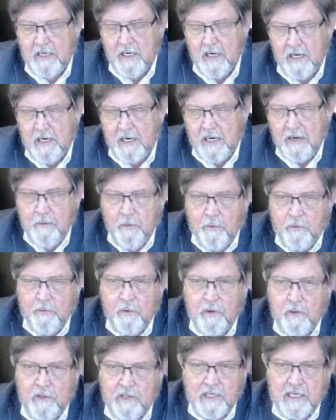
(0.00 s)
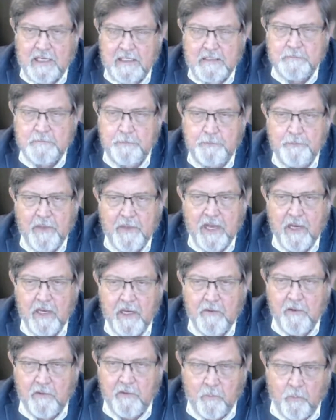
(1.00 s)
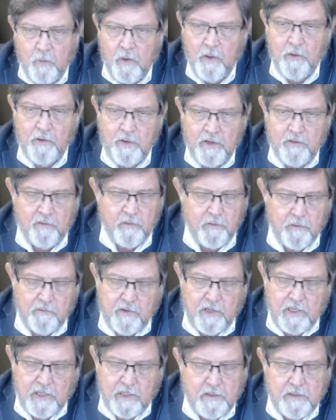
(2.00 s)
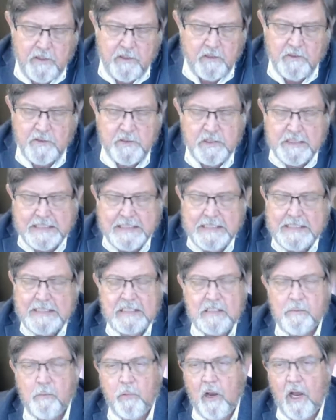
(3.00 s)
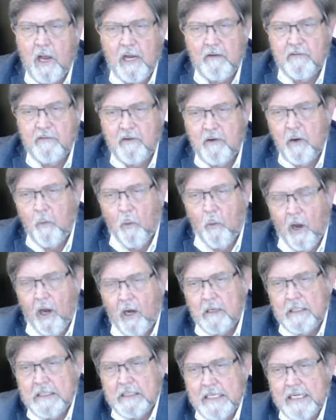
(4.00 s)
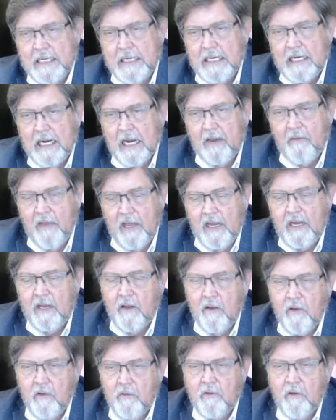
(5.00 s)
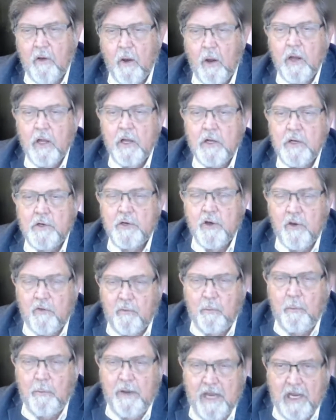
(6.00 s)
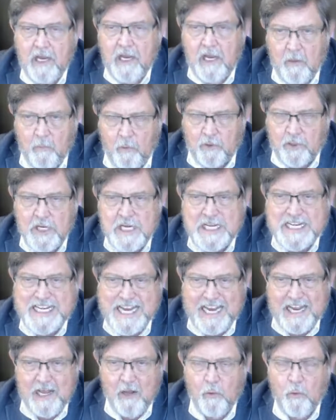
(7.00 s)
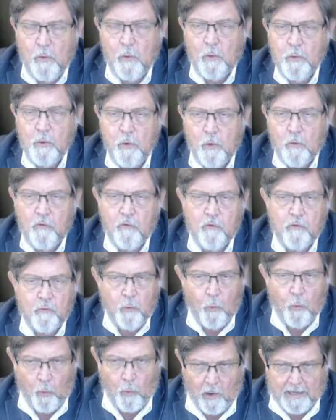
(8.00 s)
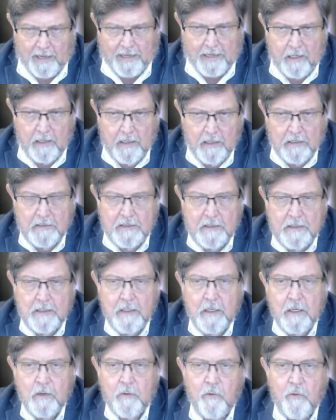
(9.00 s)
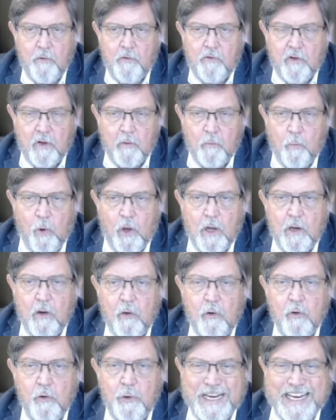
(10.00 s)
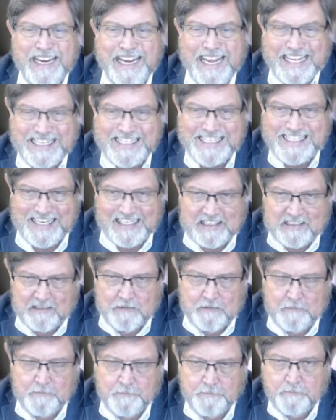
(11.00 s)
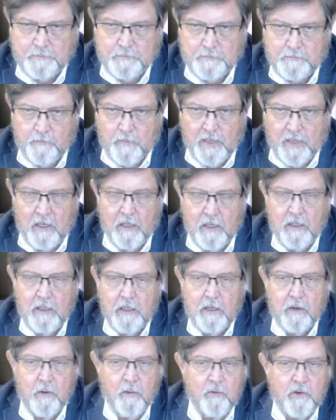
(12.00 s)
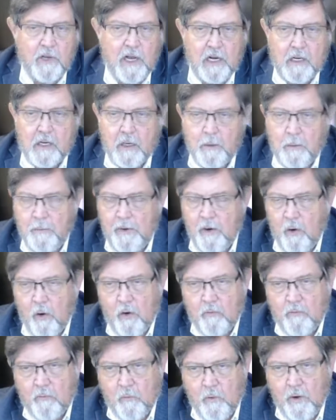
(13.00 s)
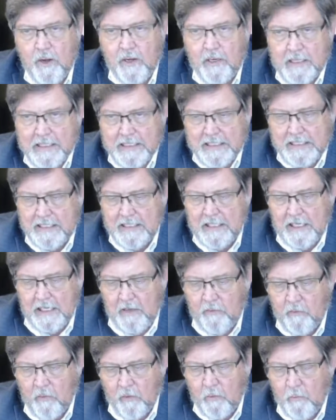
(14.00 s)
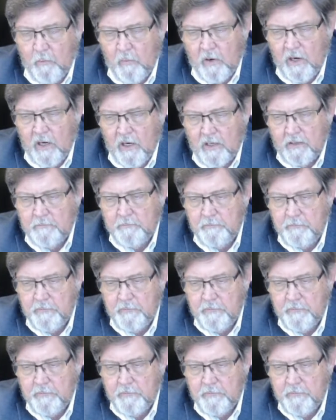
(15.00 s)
And the third thing, and this is one of the things that the volunteers supply very well, and that is just being able to tell your story to someone who gets it, who's not going to be offering either uh,